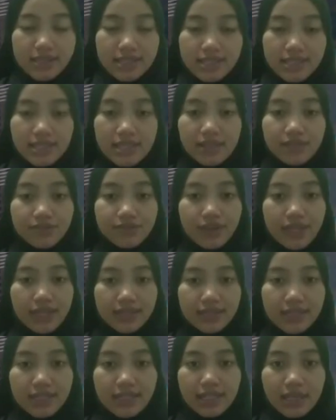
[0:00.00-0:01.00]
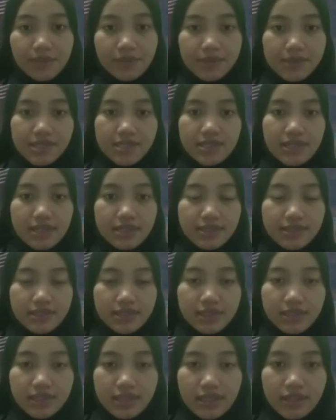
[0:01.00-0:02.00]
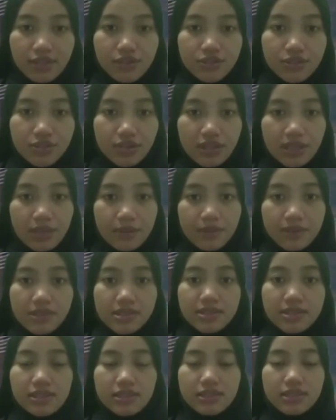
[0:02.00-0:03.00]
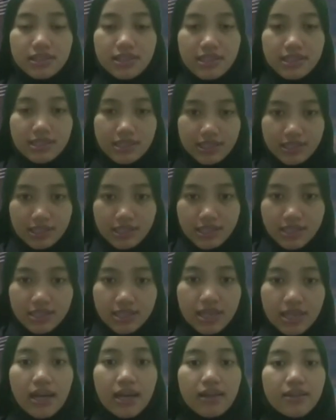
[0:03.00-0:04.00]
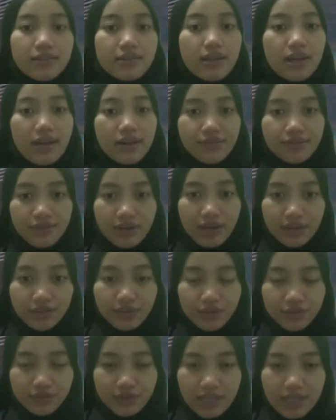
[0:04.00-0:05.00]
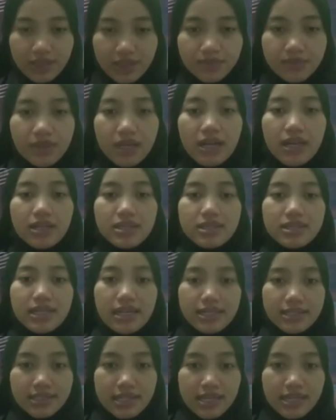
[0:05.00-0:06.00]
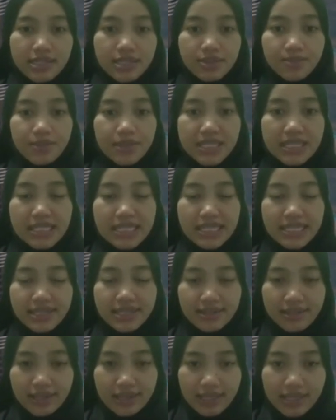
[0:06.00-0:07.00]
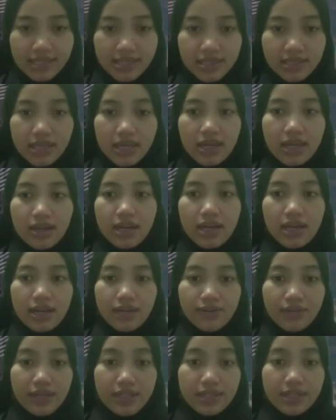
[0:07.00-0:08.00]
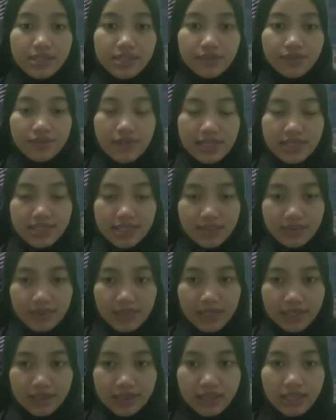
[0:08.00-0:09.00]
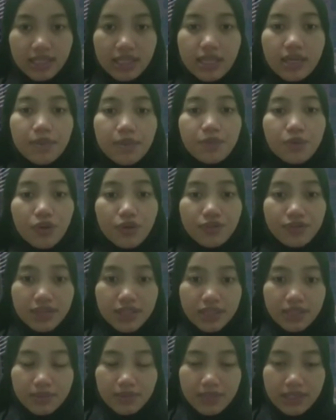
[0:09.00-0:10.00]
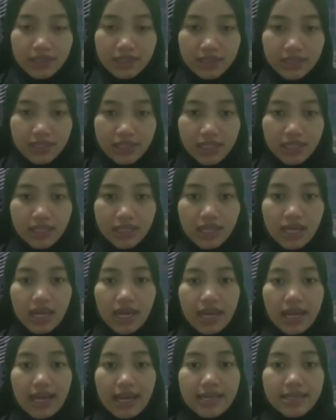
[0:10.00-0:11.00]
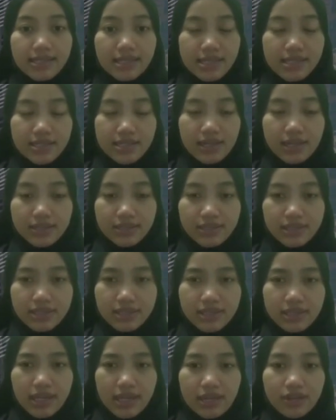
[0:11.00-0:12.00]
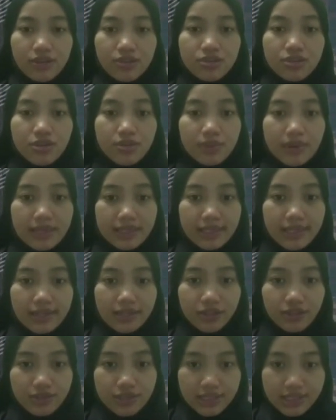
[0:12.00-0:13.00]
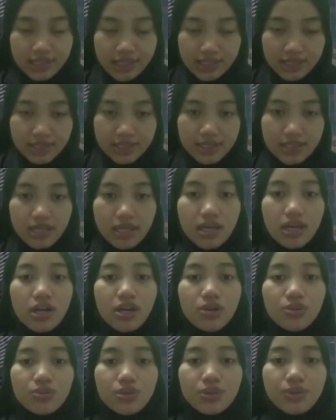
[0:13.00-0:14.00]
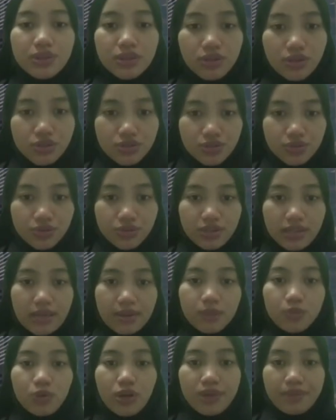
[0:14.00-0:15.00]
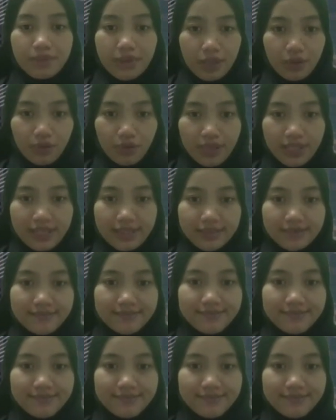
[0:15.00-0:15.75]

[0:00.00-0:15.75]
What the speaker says: Thus, the affecting capital structure and also capital structure decisions, there are 5 of them, such as business risk, financial flexibility, profitability, asset structure, and also market conditions. We will go through them one by one.